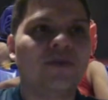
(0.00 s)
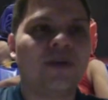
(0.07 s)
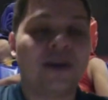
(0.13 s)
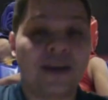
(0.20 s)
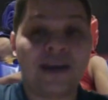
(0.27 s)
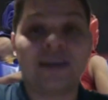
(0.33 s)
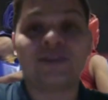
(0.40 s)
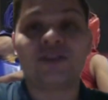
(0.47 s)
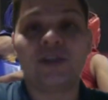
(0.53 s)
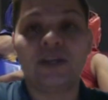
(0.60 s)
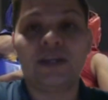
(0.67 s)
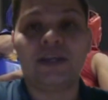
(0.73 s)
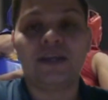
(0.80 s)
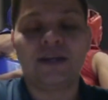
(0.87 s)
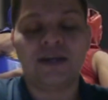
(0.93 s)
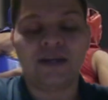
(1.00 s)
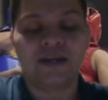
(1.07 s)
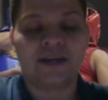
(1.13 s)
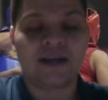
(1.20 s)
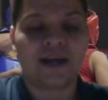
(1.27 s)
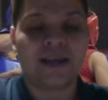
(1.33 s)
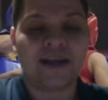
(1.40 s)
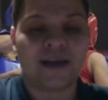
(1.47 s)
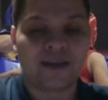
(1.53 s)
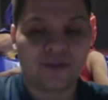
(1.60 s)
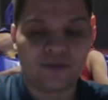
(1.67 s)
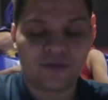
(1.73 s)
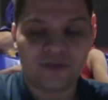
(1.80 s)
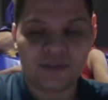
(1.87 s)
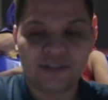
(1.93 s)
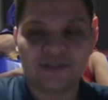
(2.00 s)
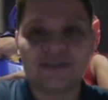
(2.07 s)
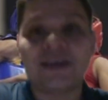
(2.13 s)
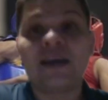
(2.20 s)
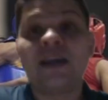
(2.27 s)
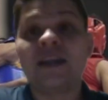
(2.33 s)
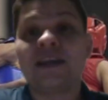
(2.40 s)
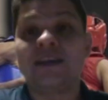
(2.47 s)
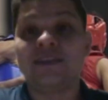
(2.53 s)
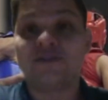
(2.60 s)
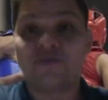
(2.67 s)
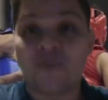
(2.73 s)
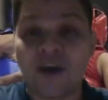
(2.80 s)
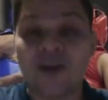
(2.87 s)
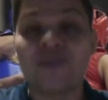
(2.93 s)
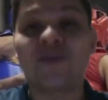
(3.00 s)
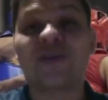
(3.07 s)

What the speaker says: Actually, Gallardo is his father.